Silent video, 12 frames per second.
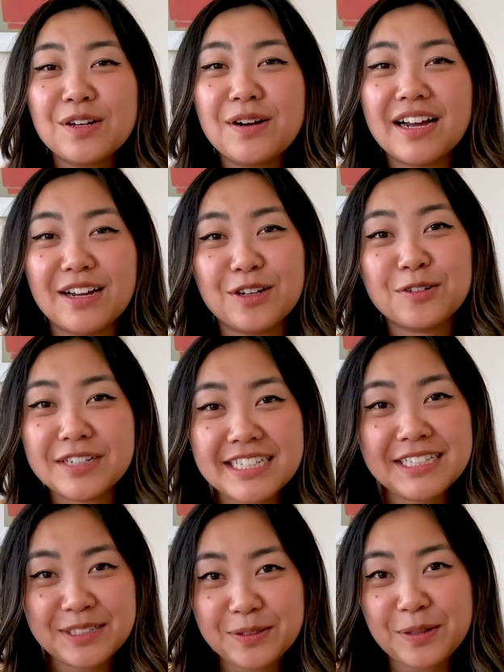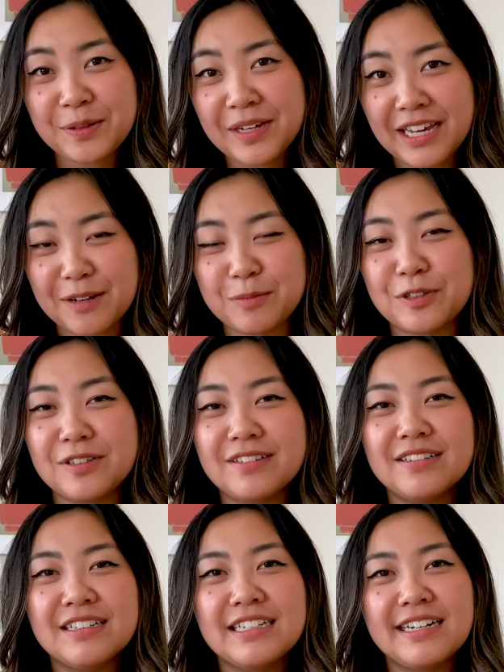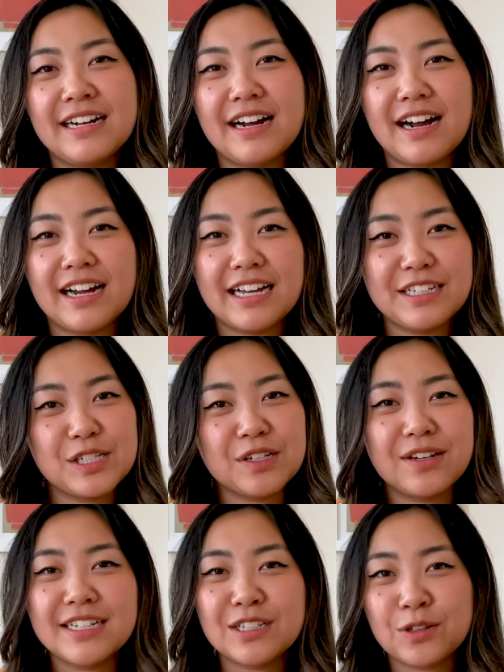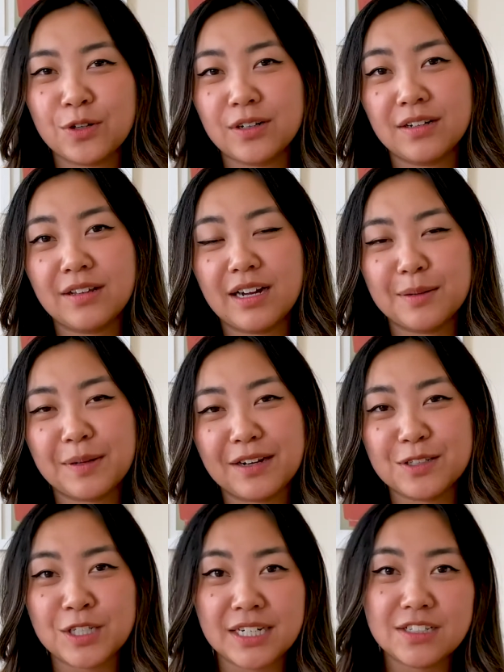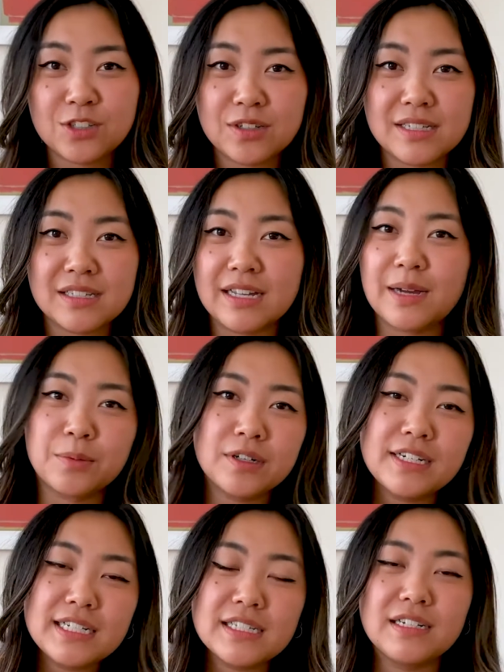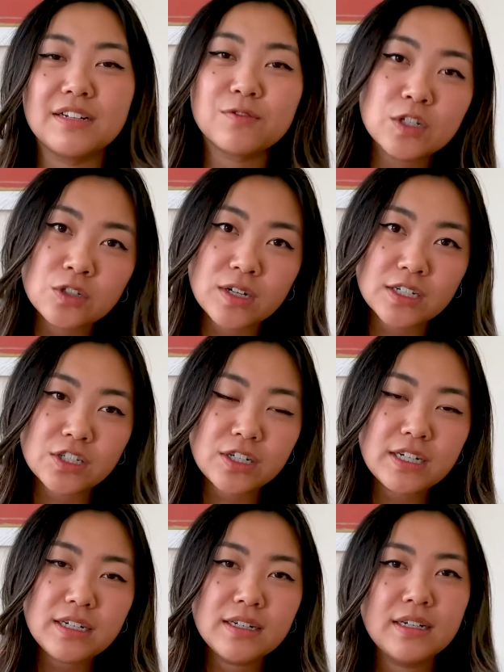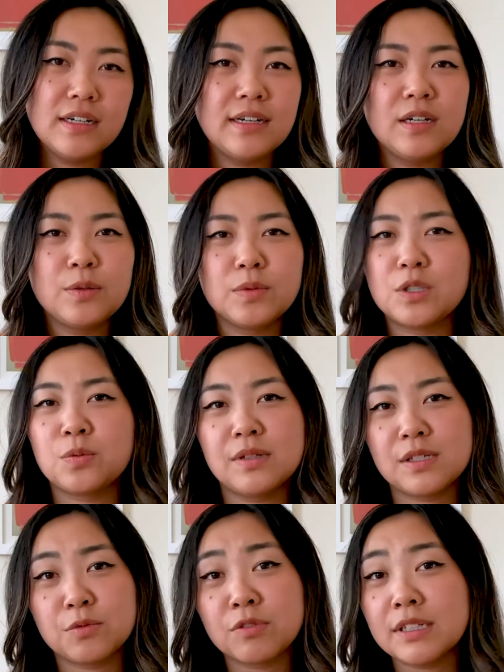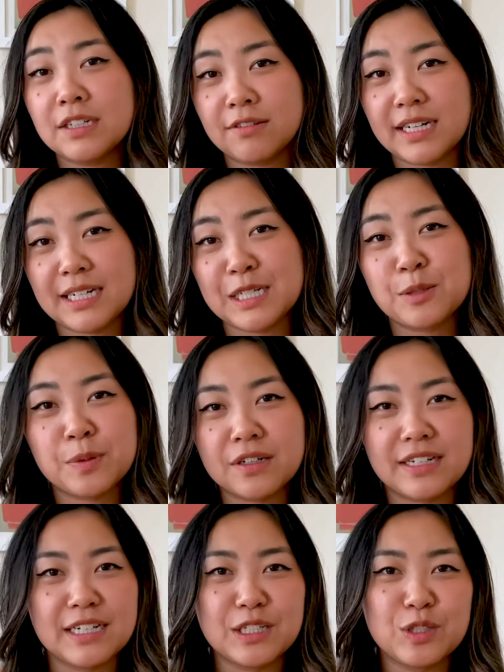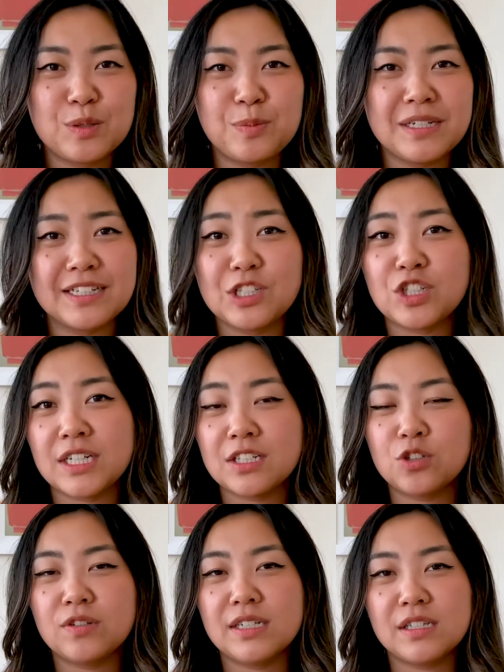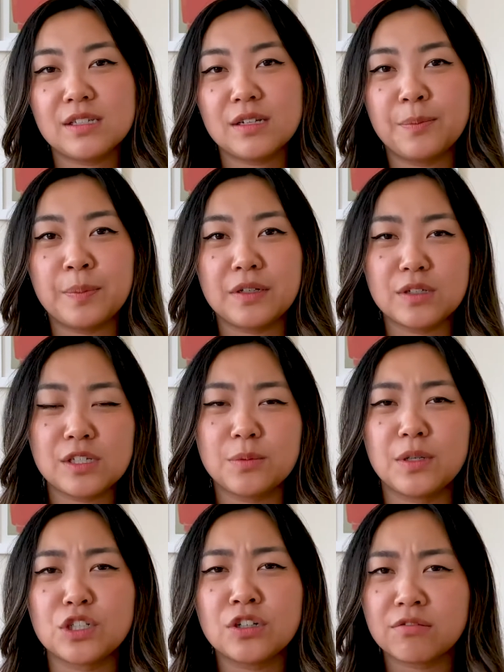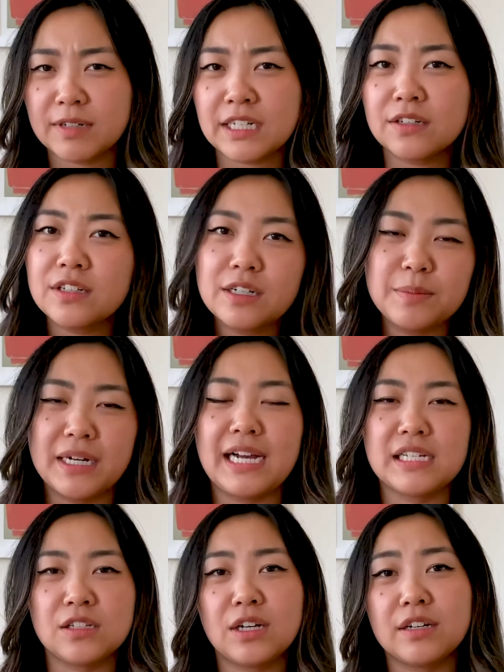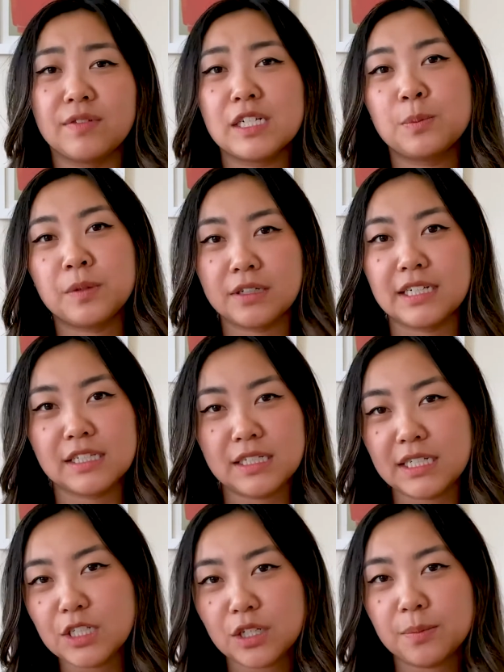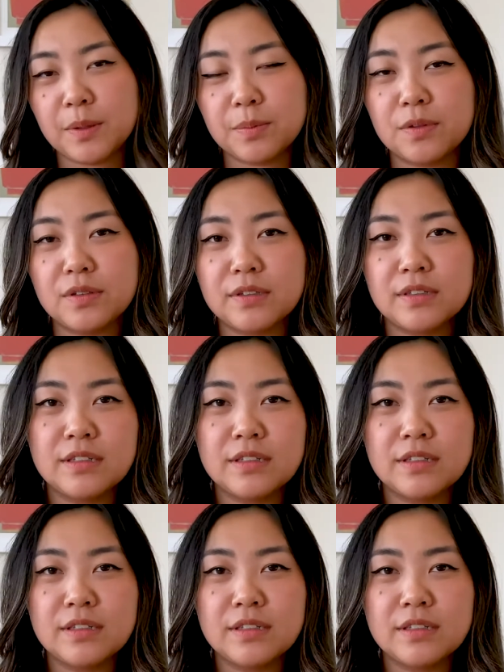though I already knew OCaml, I still had to learn a lot about Jane Street's libraries and infrastructure, which was a really great experience because Jane Street's built so much curriculum and has a lot of experience teaching people.